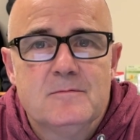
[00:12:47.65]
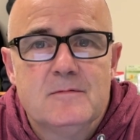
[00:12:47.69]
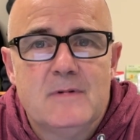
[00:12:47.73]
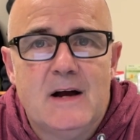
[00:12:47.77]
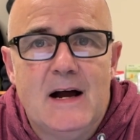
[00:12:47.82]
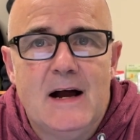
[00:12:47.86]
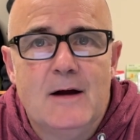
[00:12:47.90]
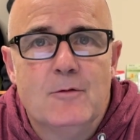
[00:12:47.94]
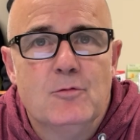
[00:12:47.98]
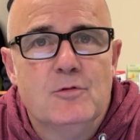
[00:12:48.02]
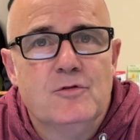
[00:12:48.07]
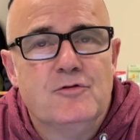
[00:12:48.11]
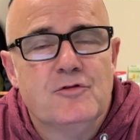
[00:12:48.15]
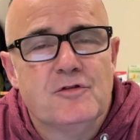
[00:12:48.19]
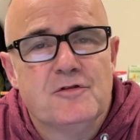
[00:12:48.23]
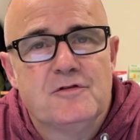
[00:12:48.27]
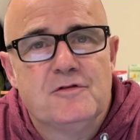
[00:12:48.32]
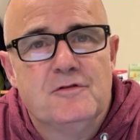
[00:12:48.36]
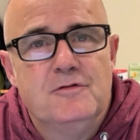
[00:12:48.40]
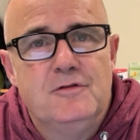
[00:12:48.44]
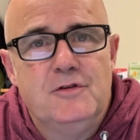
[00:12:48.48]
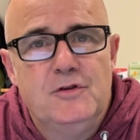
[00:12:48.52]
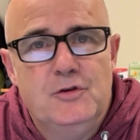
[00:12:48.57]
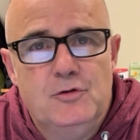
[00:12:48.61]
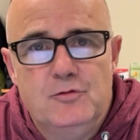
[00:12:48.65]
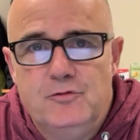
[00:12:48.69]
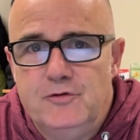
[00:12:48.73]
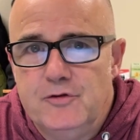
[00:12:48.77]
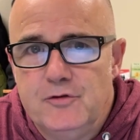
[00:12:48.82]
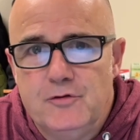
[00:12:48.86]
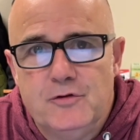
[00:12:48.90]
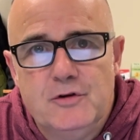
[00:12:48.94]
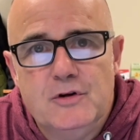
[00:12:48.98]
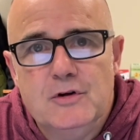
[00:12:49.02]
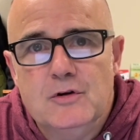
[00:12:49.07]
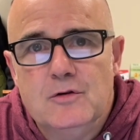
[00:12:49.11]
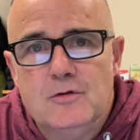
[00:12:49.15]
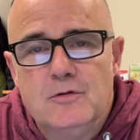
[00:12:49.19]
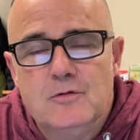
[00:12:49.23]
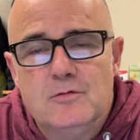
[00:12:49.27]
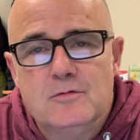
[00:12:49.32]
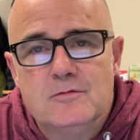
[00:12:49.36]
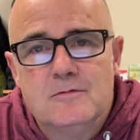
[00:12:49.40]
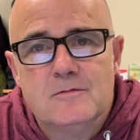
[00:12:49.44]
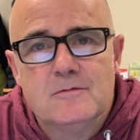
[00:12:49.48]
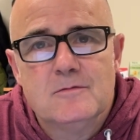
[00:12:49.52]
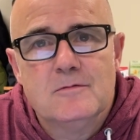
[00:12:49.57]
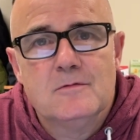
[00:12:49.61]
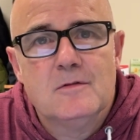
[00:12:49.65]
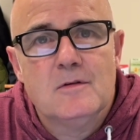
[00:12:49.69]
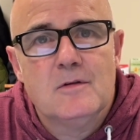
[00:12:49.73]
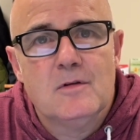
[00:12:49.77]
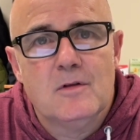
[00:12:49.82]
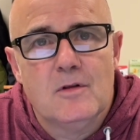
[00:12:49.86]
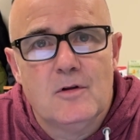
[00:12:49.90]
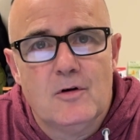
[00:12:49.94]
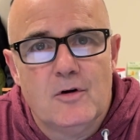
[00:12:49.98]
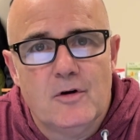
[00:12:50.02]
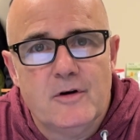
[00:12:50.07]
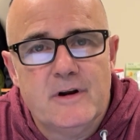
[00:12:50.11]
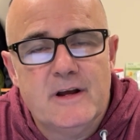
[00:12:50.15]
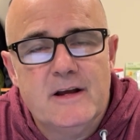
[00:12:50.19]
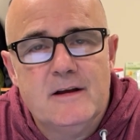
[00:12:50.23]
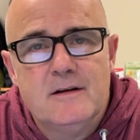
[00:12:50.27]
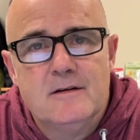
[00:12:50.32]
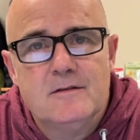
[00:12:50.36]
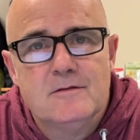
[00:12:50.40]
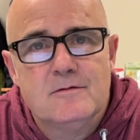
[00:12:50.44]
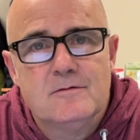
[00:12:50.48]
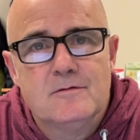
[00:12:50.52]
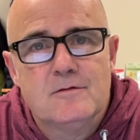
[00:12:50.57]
I would just, you do you, learn it,